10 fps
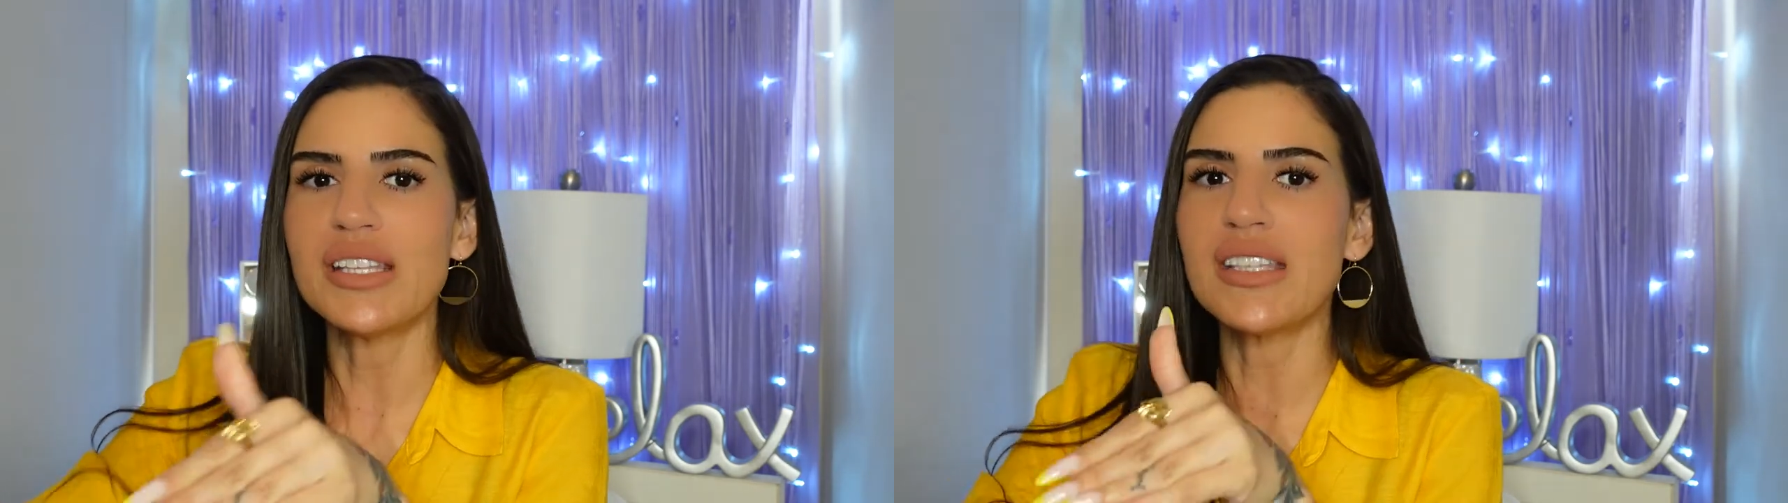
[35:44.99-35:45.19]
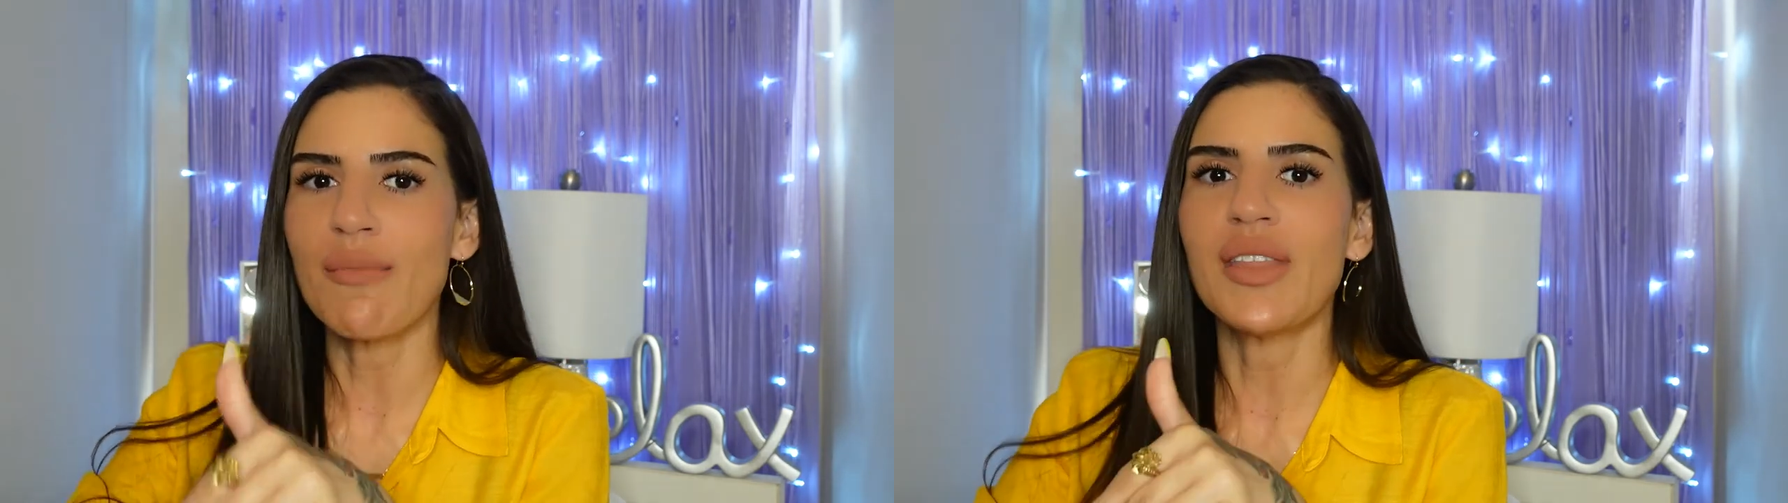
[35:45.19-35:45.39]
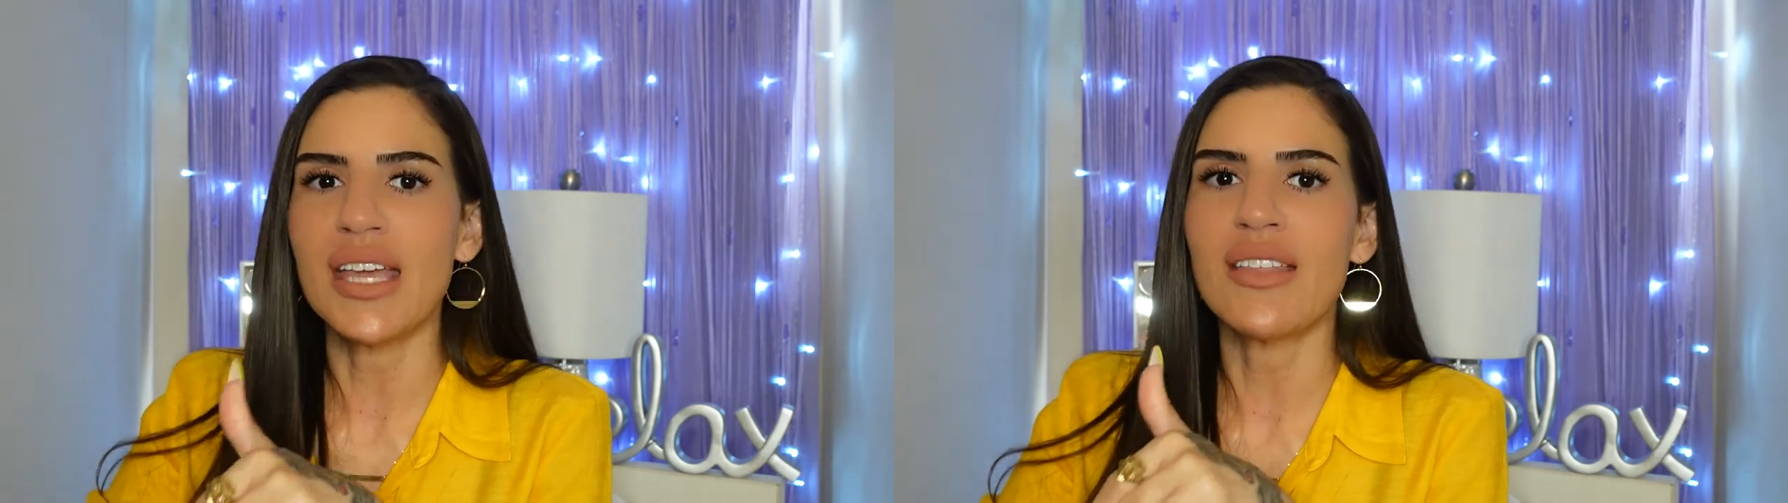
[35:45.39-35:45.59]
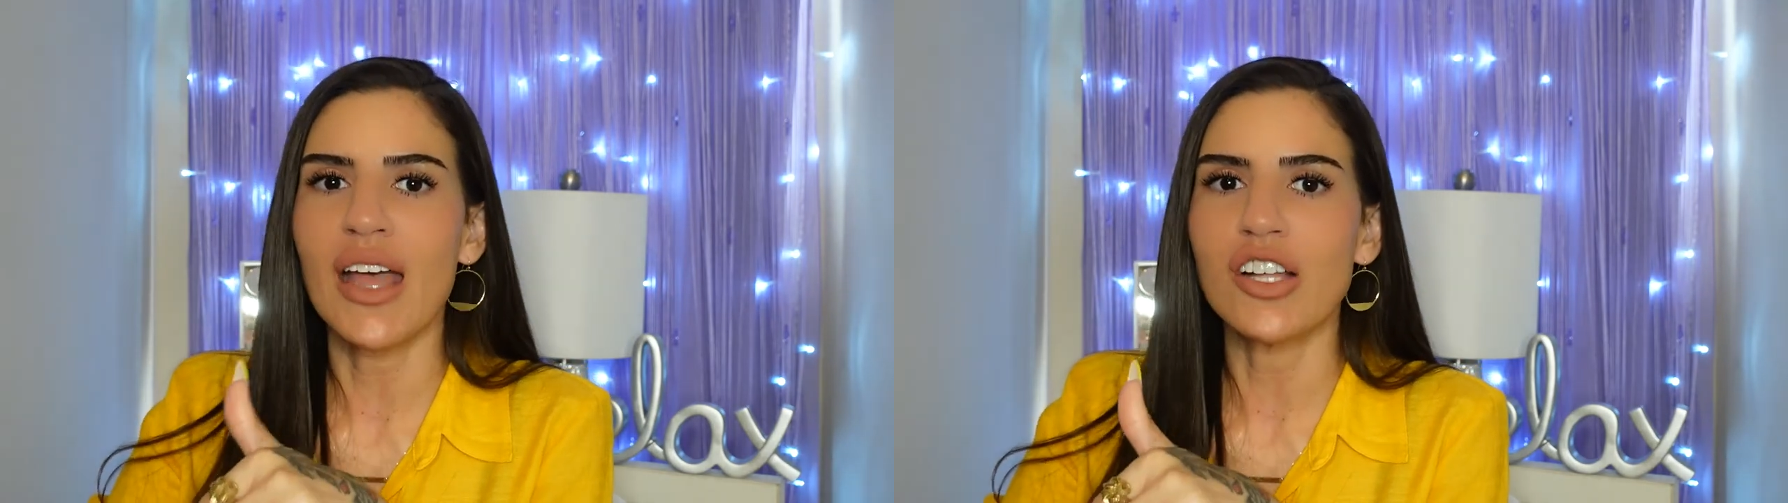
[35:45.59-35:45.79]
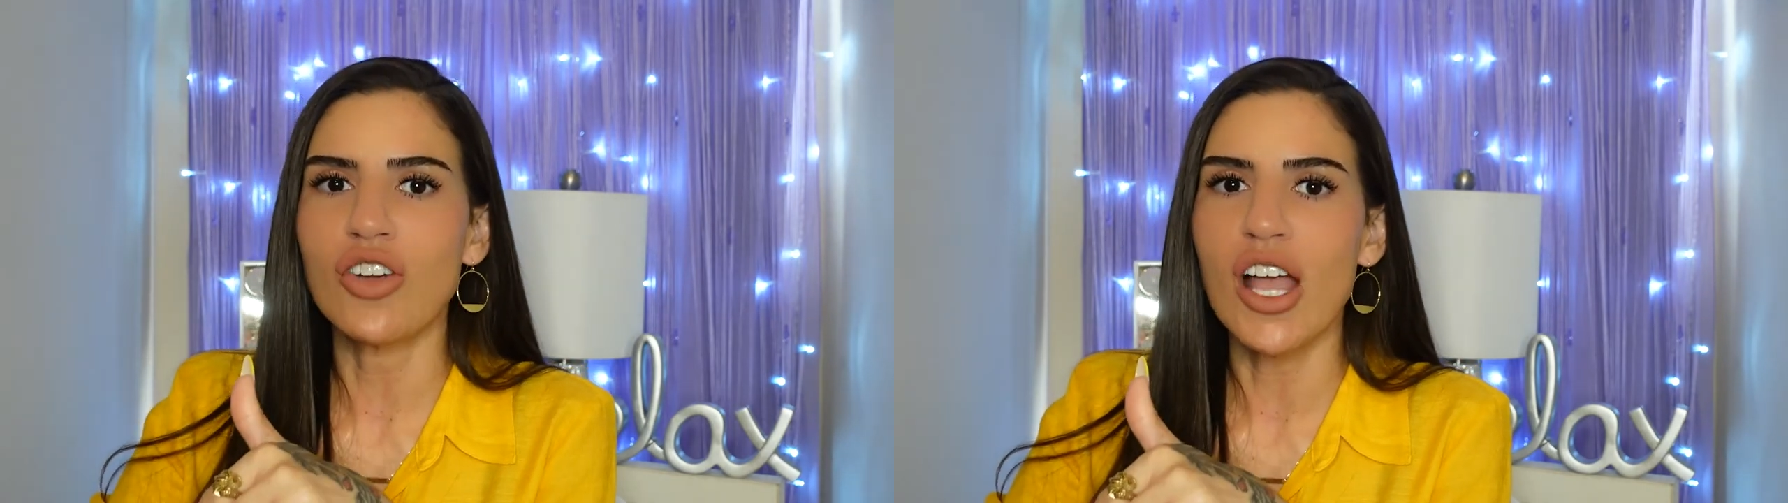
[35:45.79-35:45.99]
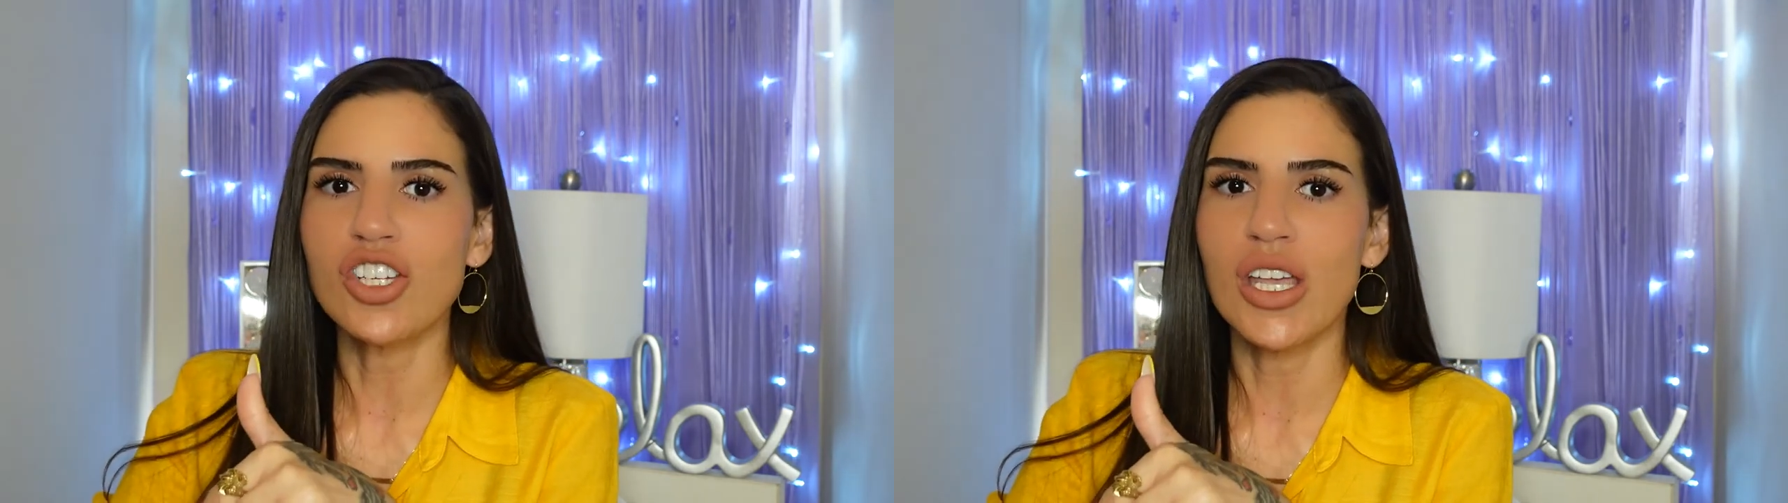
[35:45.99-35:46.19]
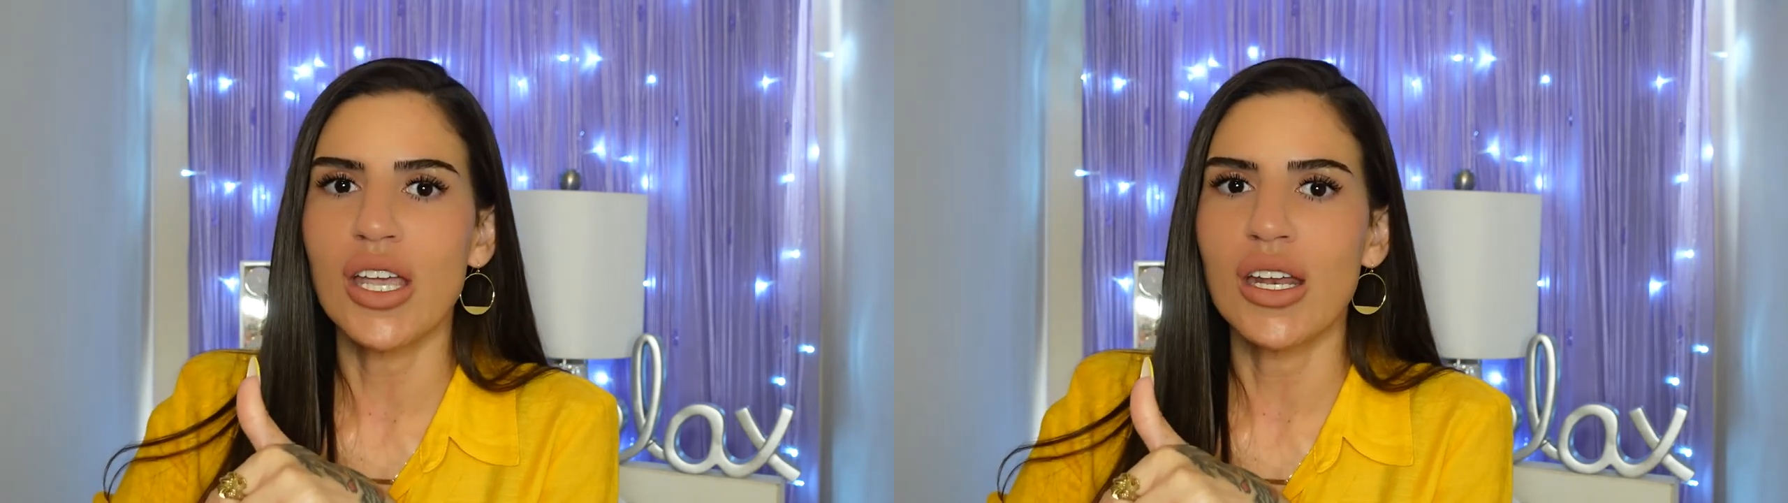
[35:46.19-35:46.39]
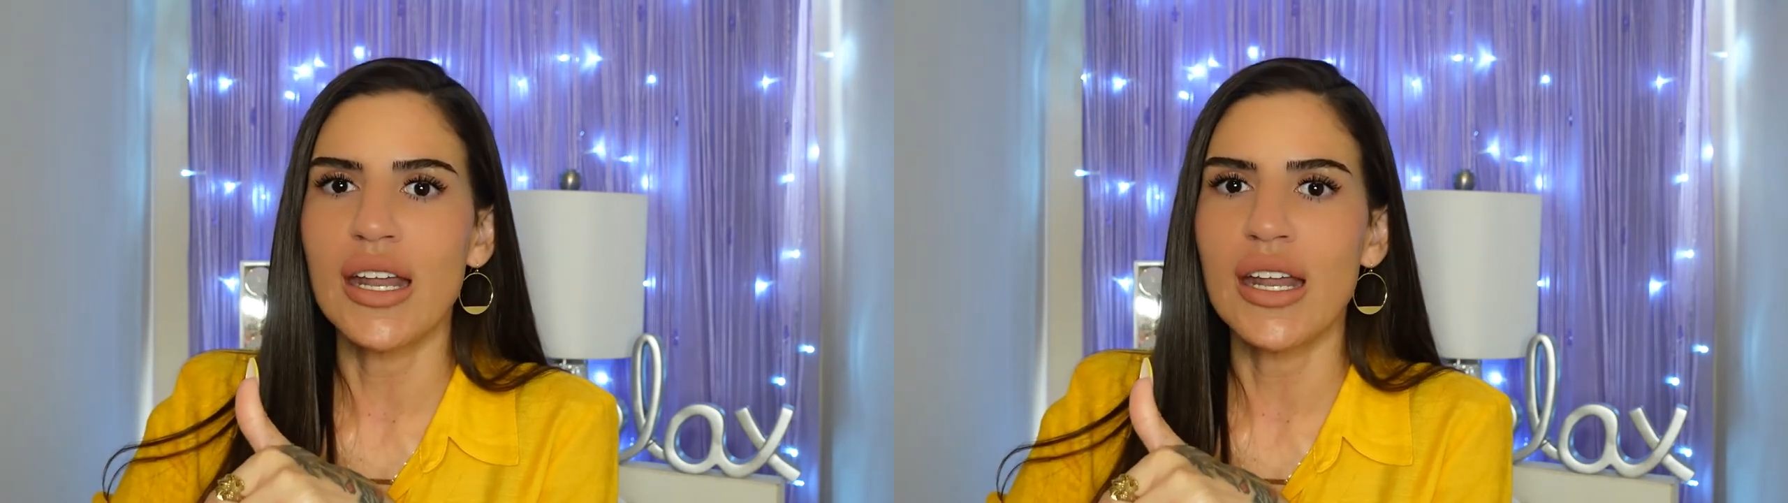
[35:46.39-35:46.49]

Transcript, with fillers: something in that trash can,